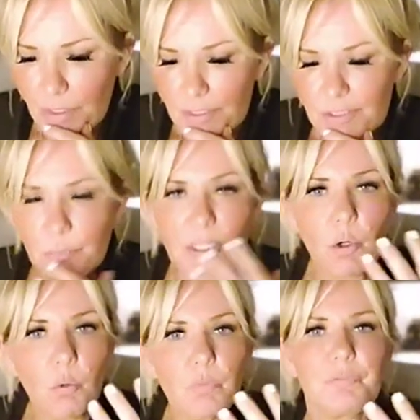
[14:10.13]
So it
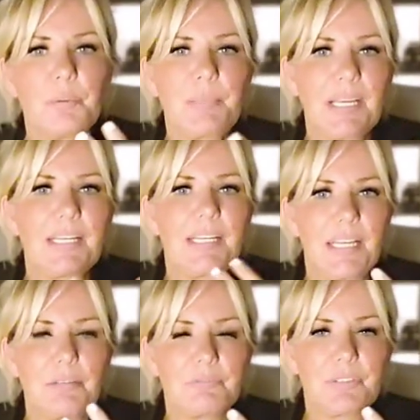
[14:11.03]
all, for me,
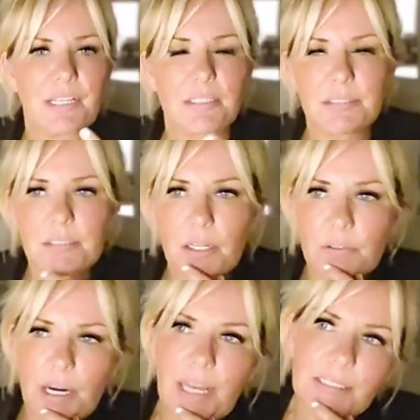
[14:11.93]
it fits, all
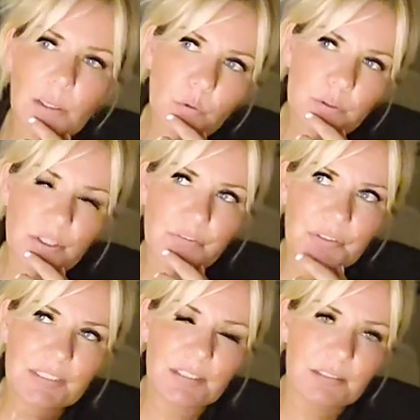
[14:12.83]
right? And it also
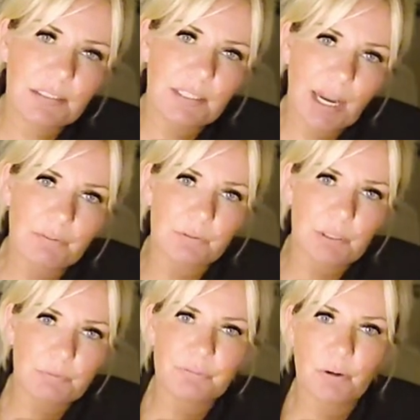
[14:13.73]
fits into the
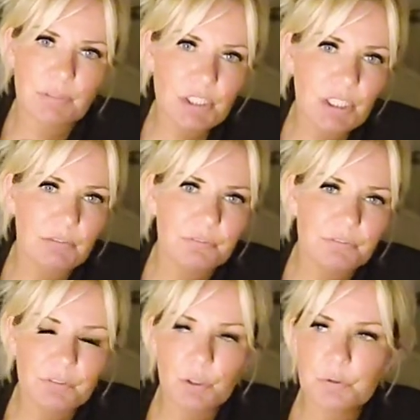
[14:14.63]
gatherer foraging for
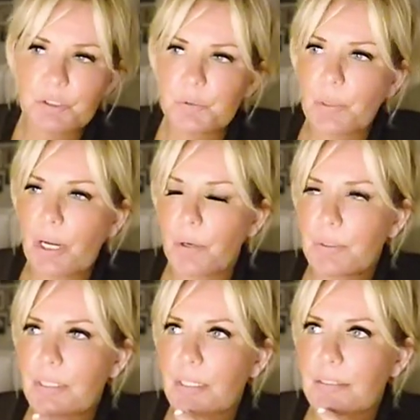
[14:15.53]
food as well,
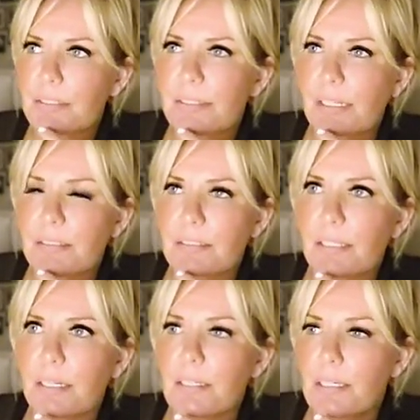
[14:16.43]
in the sense
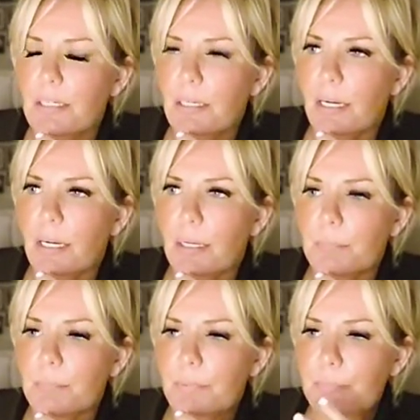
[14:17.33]
that
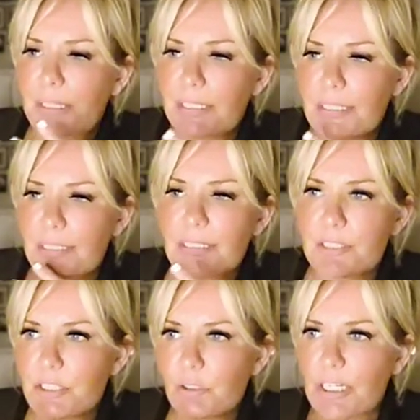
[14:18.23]
being easily
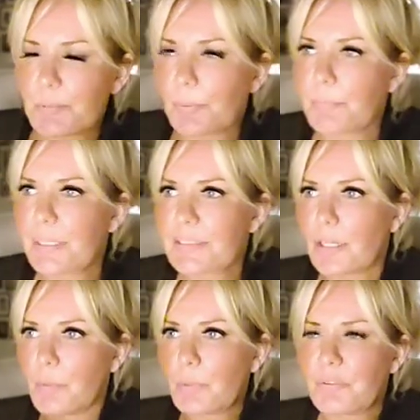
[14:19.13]
distractible means
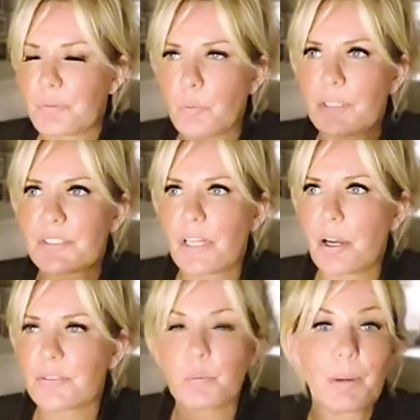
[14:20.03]
that I move from one
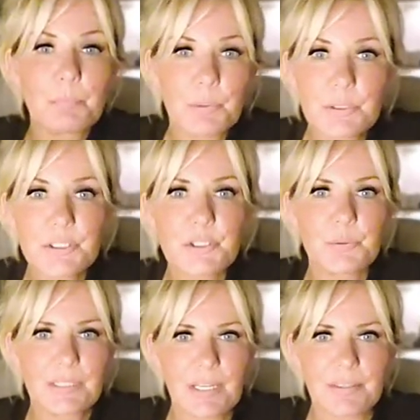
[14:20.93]
task, one bush to
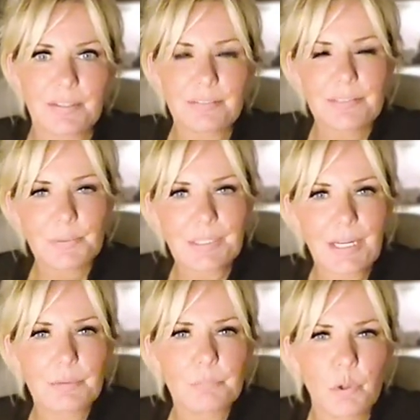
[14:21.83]
another. So we're
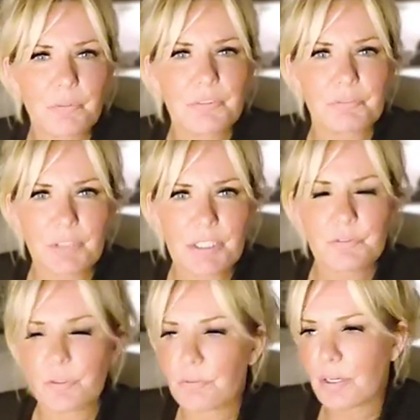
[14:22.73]
getting more of the fresh
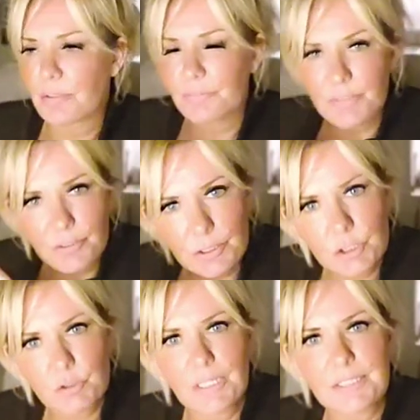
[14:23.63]
fruit rather than the
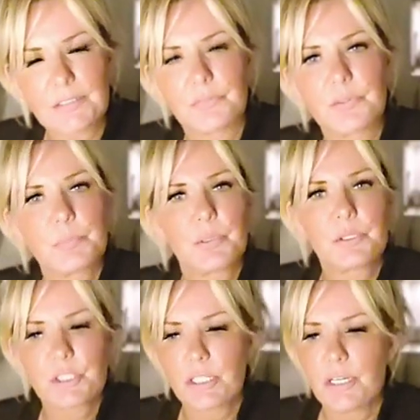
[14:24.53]
dregs of the
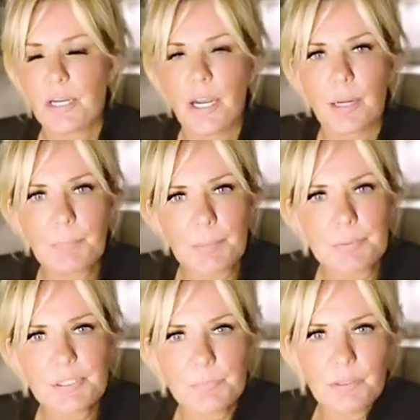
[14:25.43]
bush. I'm able
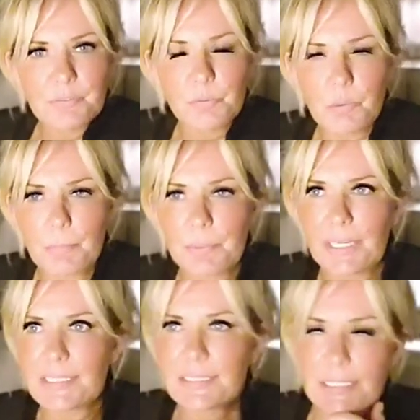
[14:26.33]
to move from one
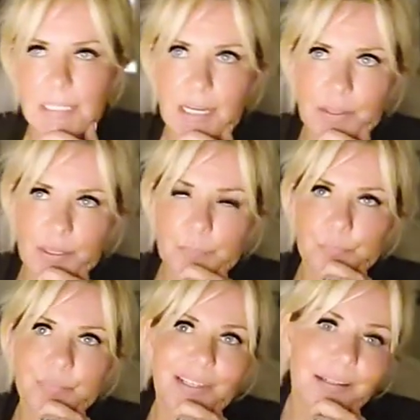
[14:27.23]
place to the other.
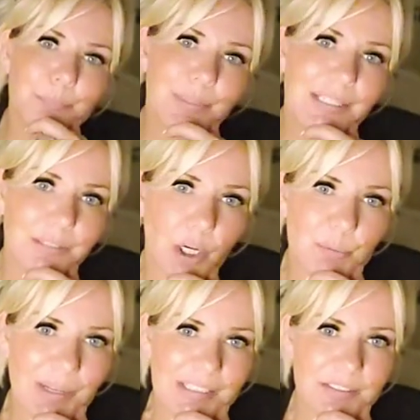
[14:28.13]
And being
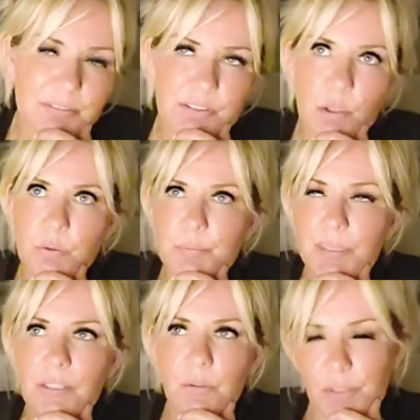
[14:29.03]
nomads, of course,
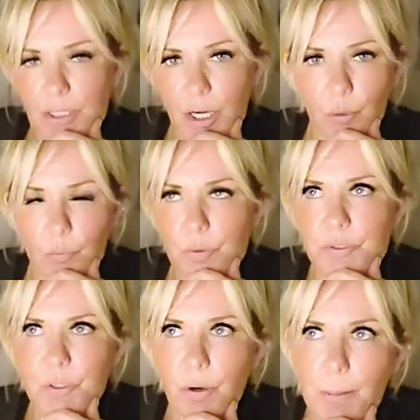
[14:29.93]
being on the go all the
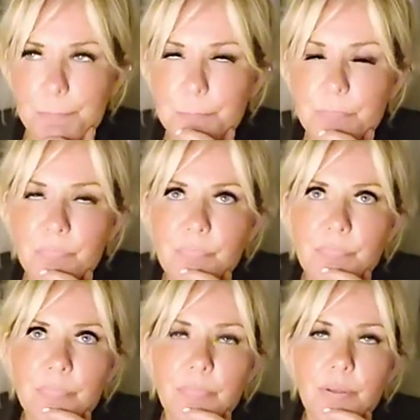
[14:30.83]
time.
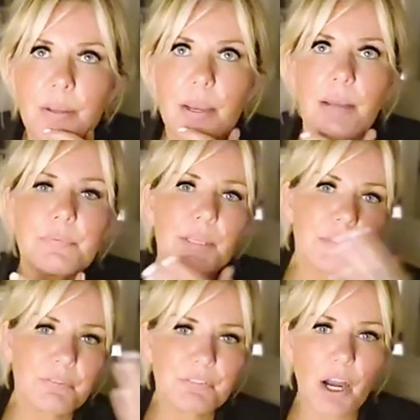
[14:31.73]
And then
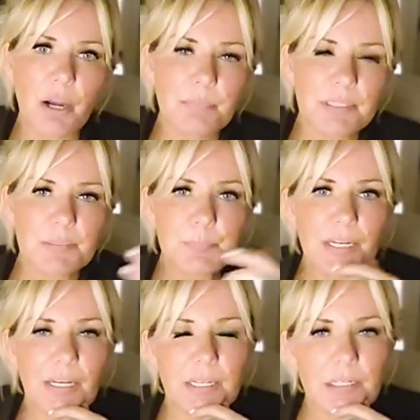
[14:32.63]
the farmers
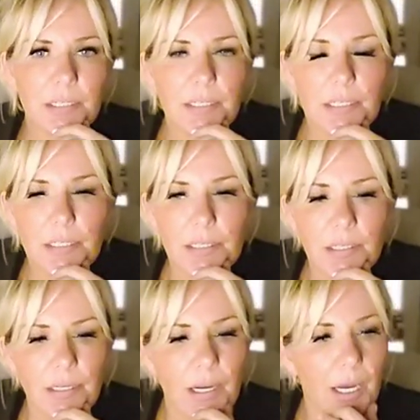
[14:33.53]
being
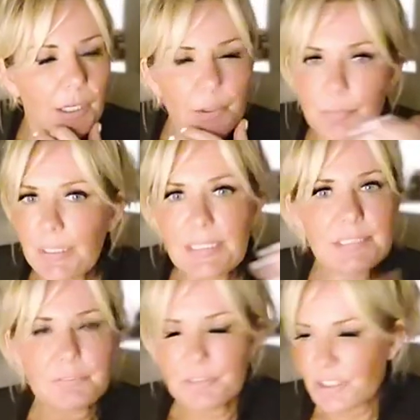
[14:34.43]
completely
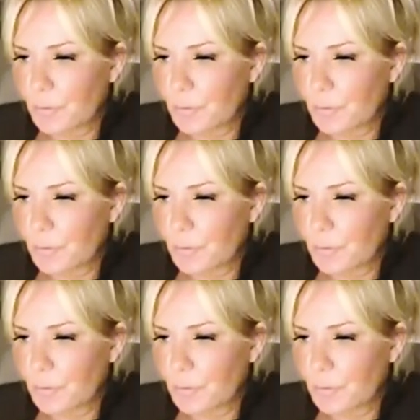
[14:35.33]
different.